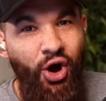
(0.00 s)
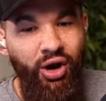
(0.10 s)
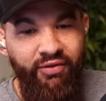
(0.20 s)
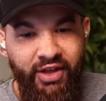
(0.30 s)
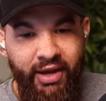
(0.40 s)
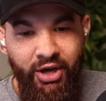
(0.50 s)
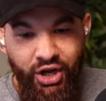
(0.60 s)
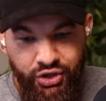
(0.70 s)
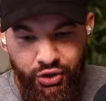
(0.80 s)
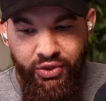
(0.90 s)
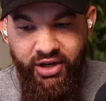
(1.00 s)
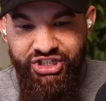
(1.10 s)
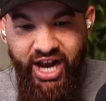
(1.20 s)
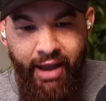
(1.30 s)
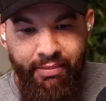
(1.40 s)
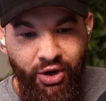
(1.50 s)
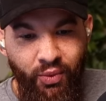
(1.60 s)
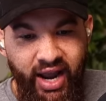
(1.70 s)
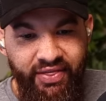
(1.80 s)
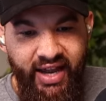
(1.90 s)
All of them do their job in a
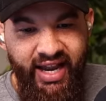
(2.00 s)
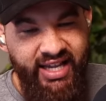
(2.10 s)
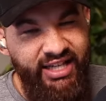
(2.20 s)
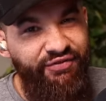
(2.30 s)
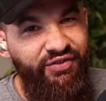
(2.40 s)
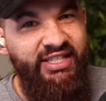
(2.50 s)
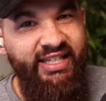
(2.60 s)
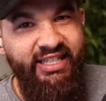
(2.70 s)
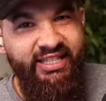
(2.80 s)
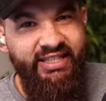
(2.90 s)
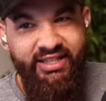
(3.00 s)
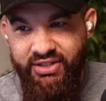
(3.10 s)
way that it's facetious.